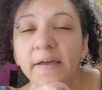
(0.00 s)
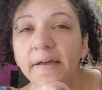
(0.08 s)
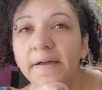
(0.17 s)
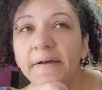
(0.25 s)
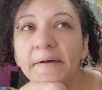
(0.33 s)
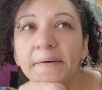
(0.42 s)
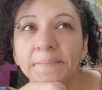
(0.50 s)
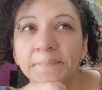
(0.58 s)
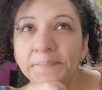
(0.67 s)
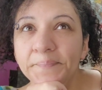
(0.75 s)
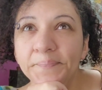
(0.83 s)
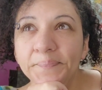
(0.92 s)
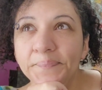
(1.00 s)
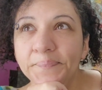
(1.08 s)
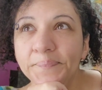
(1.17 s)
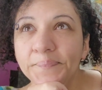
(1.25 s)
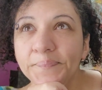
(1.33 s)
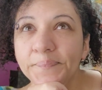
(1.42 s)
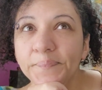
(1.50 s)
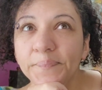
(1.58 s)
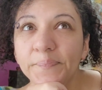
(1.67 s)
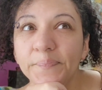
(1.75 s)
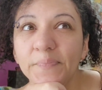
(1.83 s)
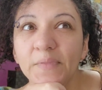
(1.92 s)

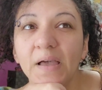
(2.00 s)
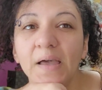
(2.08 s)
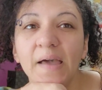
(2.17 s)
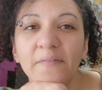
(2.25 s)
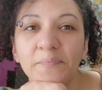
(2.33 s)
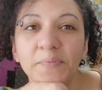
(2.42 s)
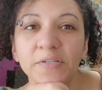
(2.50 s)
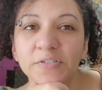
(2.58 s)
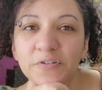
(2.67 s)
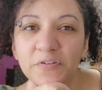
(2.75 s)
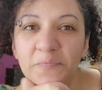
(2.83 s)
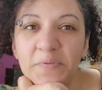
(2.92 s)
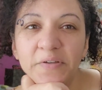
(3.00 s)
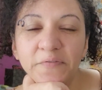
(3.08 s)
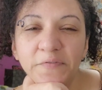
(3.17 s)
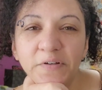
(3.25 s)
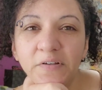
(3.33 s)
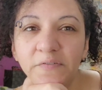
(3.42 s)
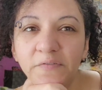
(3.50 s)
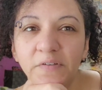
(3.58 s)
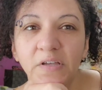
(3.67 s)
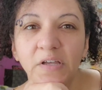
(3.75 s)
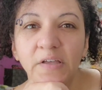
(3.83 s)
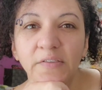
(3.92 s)
I have a picture of me in front of
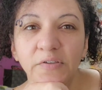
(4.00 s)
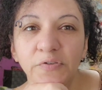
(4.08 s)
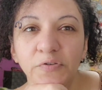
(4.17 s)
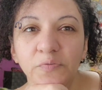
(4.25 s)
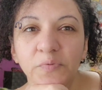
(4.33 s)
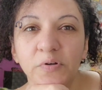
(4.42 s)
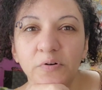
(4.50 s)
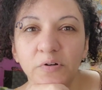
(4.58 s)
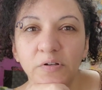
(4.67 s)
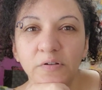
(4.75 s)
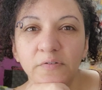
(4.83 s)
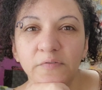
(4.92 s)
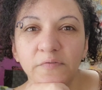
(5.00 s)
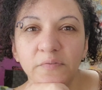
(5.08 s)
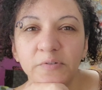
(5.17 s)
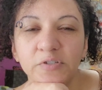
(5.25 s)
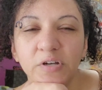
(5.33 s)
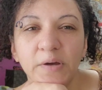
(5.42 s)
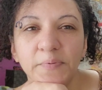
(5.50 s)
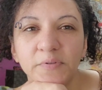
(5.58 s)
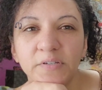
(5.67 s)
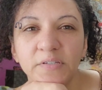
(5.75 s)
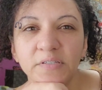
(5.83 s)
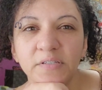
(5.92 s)
the new mural from
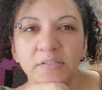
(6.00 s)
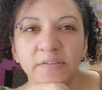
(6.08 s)
Metropolis that they